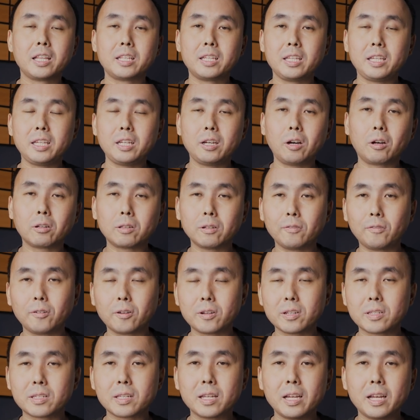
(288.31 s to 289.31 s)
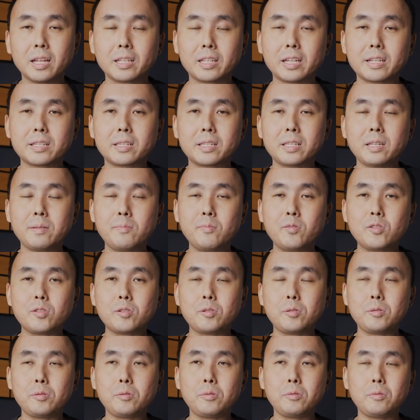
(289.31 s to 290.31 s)
the autofocus that
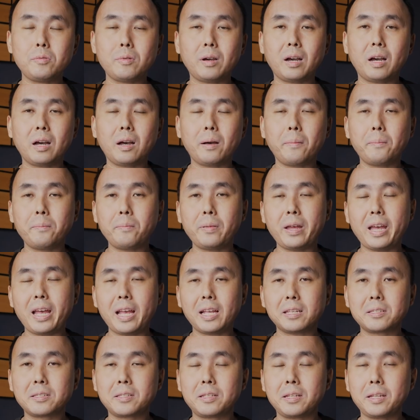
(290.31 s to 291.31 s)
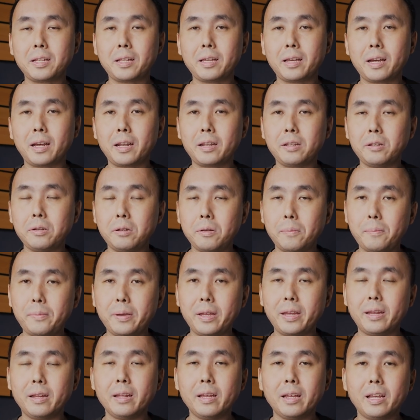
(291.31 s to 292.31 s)
seems to um, hesitate a little
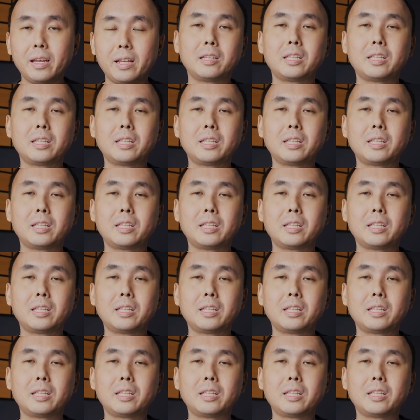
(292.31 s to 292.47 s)
bit